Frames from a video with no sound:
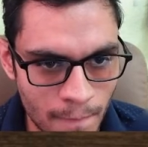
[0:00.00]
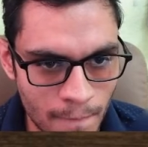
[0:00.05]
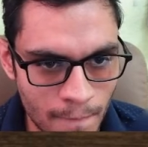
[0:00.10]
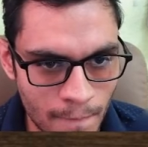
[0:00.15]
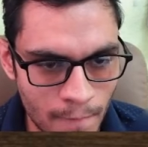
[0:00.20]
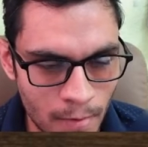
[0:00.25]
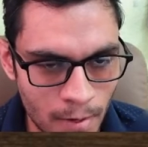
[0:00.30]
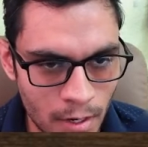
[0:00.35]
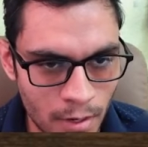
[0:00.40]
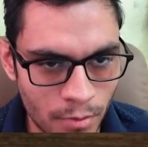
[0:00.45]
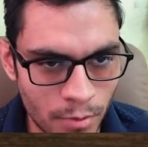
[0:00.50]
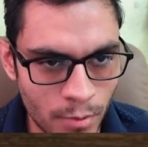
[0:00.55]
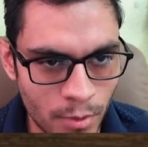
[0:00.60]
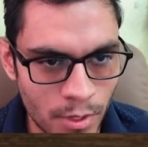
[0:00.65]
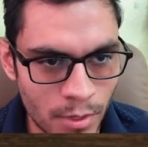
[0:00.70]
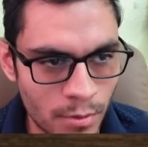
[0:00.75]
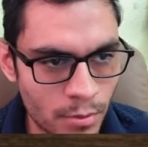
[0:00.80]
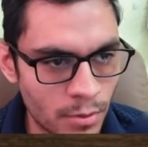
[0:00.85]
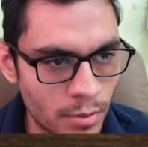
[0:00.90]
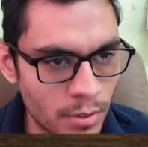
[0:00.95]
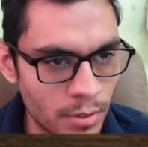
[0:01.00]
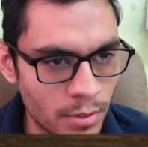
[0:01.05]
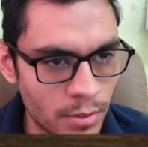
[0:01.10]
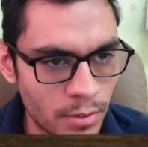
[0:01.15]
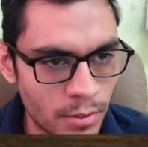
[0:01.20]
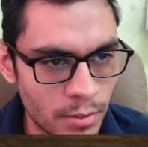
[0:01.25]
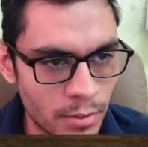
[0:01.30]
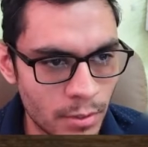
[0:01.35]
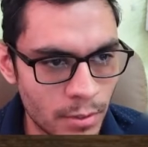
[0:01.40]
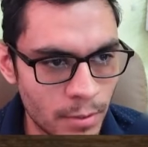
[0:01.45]
how do I do this?
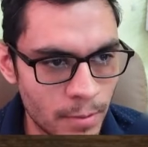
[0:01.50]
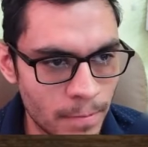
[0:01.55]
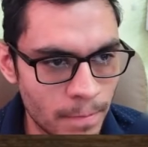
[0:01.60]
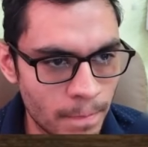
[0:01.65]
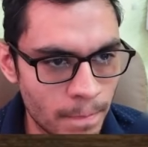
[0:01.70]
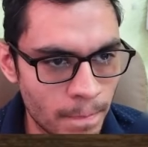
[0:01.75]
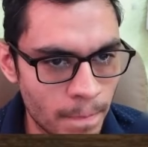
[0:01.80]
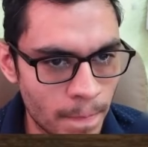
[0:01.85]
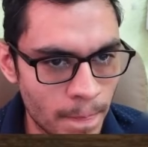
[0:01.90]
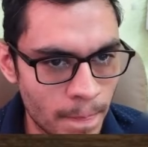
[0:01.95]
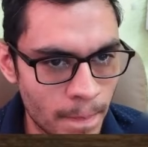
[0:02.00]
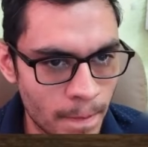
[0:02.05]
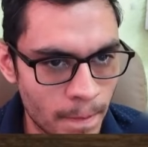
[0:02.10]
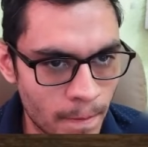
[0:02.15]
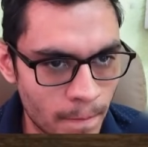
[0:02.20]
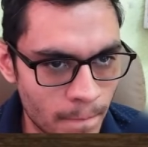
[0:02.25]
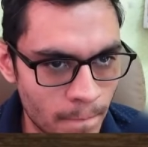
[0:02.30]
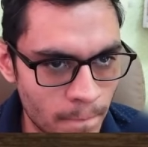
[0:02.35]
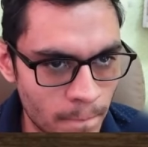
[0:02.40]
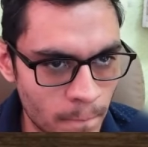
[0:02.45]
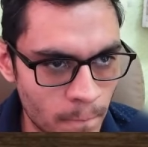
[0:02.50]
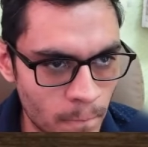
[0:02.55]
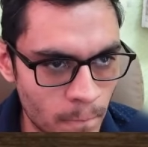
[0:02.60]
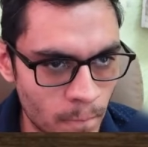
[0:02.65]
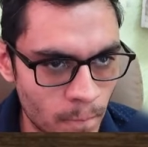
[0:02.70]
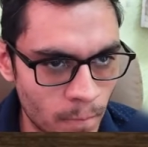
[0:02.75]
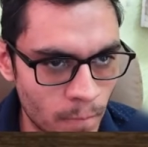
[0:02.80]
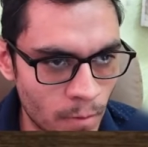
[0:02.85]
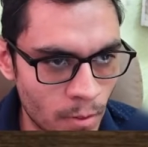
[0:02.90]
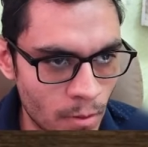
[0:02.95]

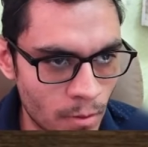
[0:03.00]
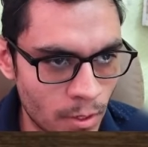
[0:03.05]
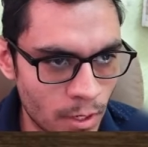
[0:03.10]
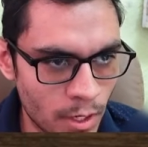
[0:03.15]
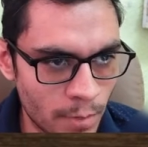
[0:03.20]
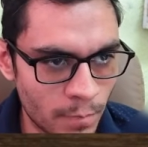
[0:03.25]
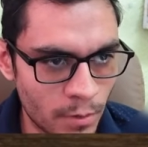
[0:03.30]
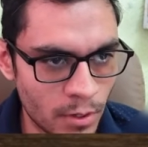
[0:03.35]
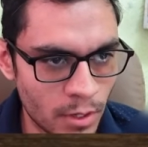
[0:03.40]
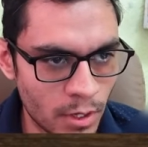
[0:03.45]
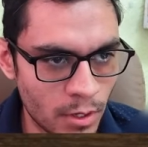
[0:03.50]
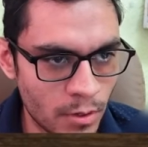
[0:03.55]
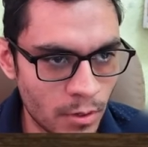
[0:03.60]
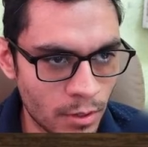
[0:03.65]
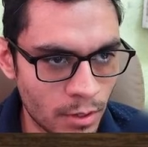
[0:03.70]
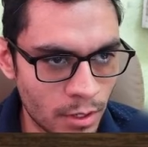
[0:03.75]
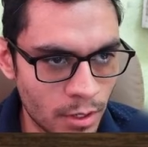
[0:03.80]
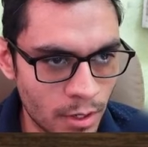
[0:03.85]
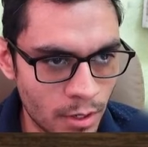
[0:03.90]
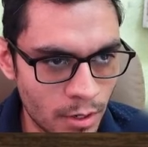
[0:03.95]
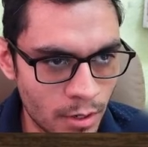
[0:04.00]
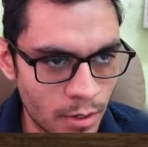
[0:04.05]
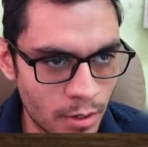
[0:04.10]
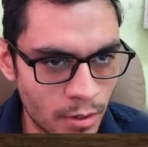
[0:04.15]
Okay, I'm gonna go here.